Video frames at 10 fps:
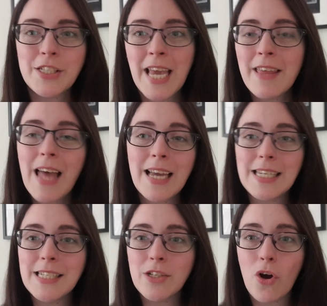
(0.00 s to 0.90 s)
So yeah, that
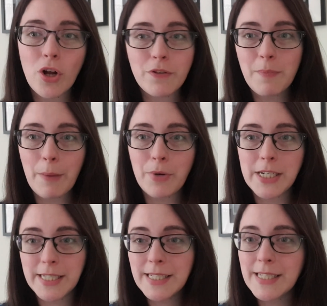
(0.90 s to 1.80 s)
is all of my
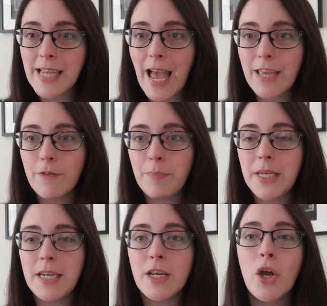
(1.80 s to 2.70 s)
presents. I have
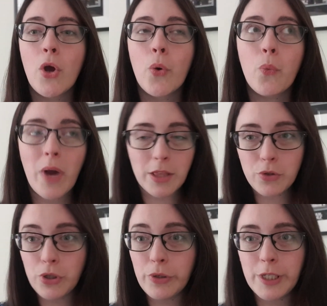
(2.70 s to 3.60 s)
been well
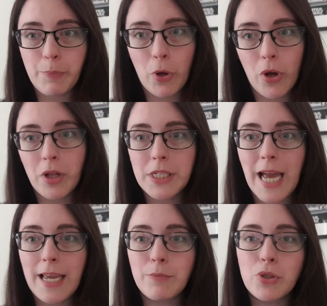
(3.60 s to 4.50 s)
and truly spoiled.
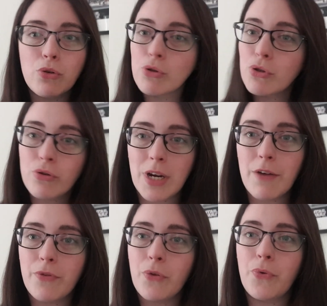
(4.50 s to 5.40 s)
I am so, so
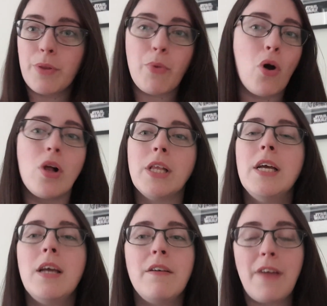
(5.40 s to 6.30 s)
grateful for them all,
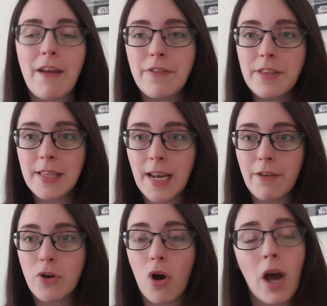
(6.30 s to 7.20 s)
for everything that
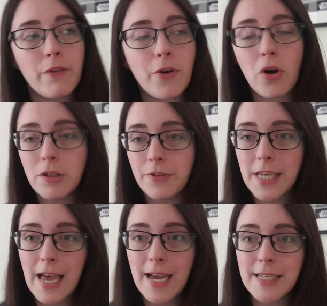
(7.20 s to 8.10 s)
I've got, and for all of the
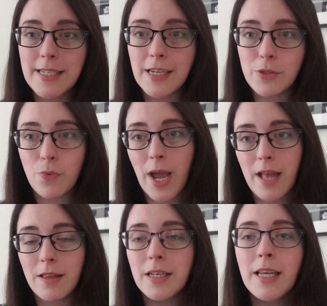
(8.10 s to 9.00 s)
cards as
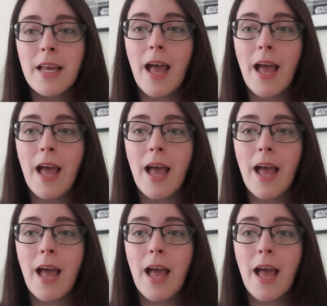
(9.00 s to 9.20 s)
well.